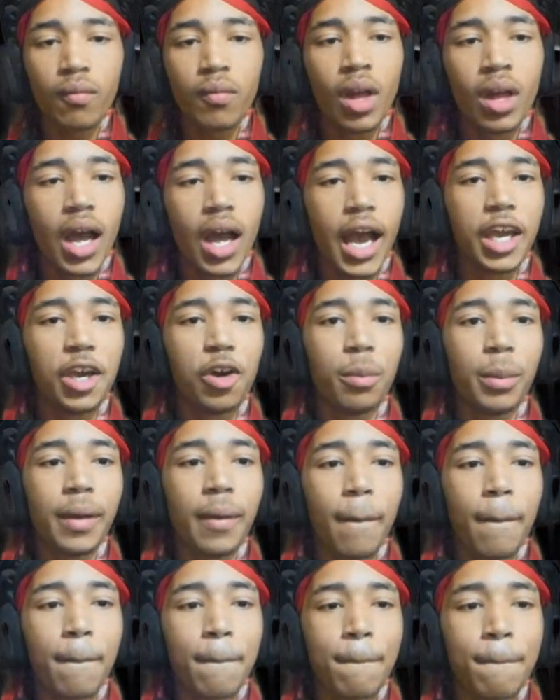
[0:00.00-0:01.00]
Ayumi,
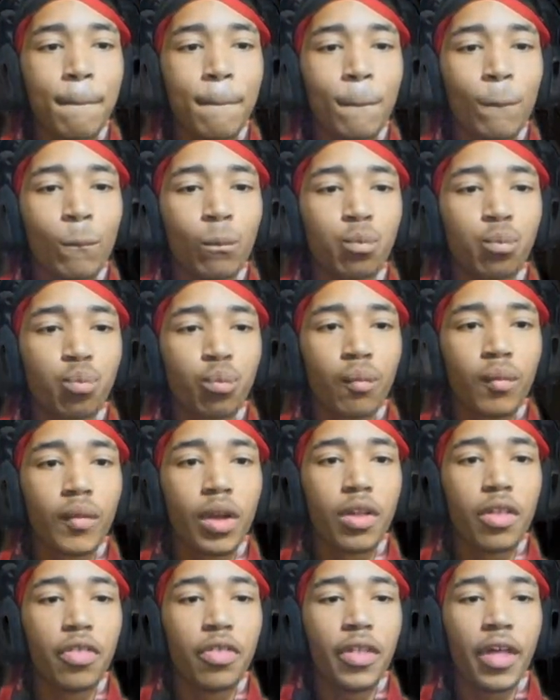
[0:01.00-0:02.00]
ah,
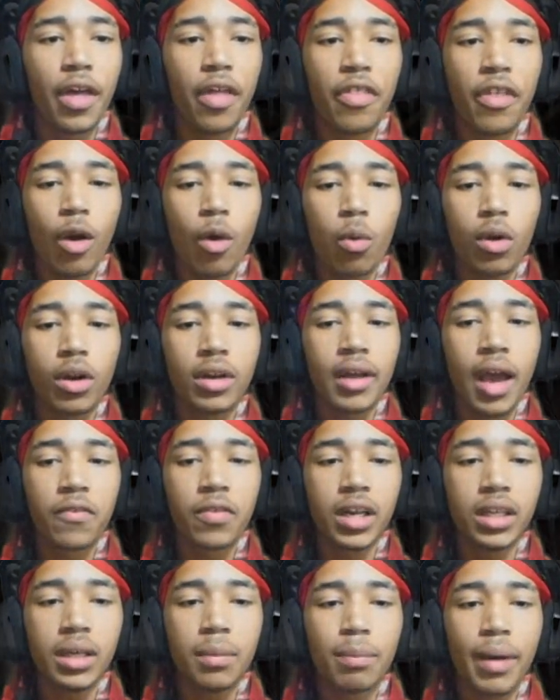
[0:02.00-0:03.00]
th there were
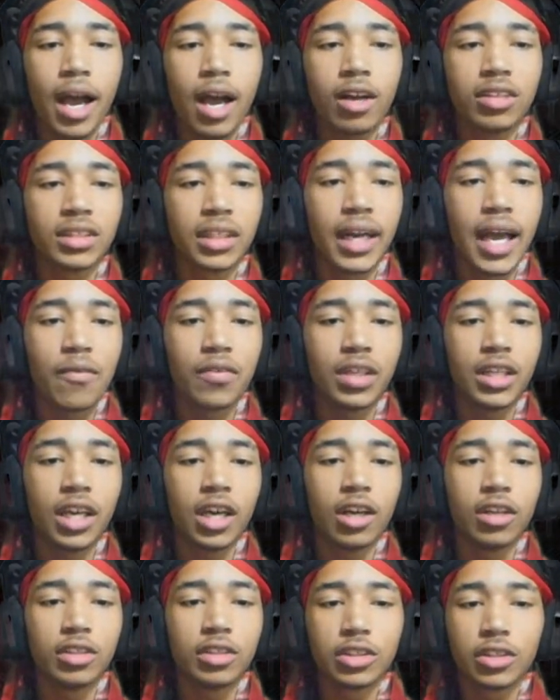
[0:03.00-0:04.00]
definitely bells in heavenly
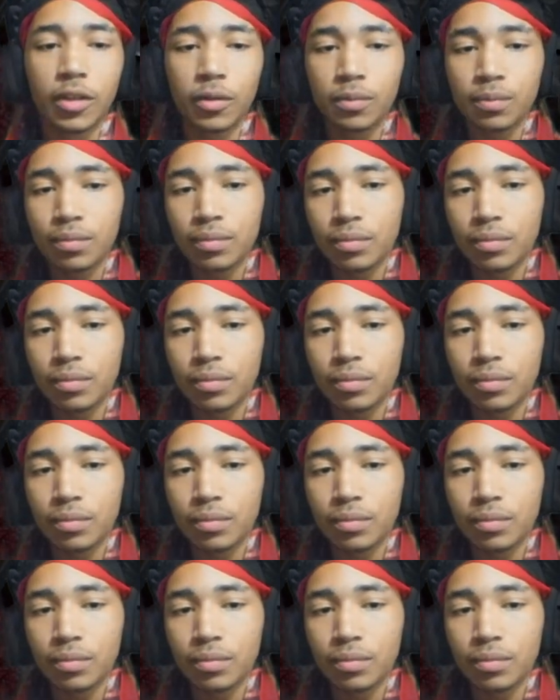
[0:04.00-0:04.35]
host.